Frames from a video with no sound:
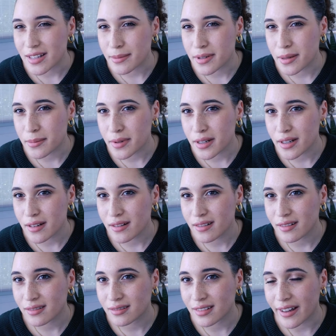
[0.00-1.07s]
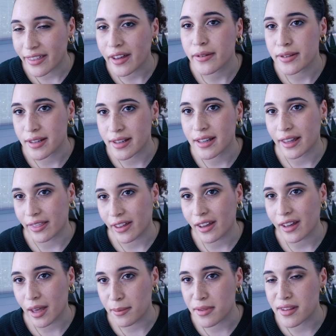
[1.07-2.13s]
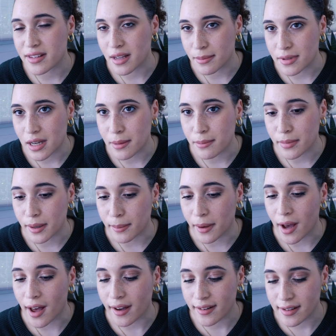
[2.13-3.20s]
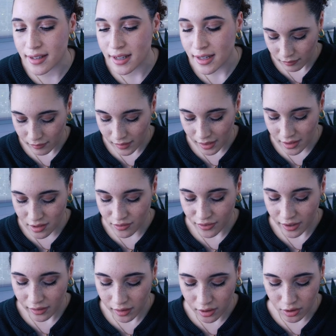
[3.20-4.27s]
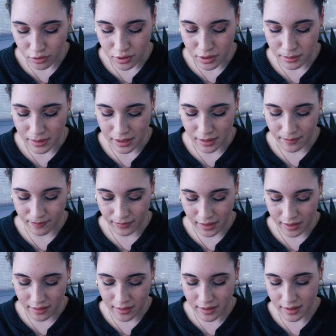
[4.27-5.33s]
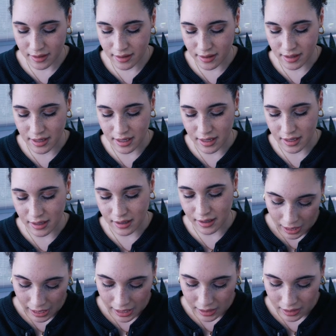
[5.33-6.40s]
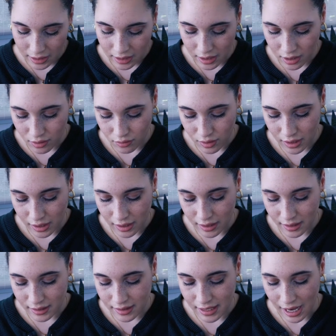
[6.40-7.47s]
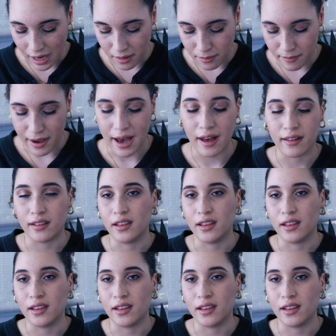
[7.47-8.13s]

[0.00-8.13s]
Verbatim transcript: September? I think it was, I think it came in the September box. It's fairly new to me, and this is the Hank & Henry Satin Matte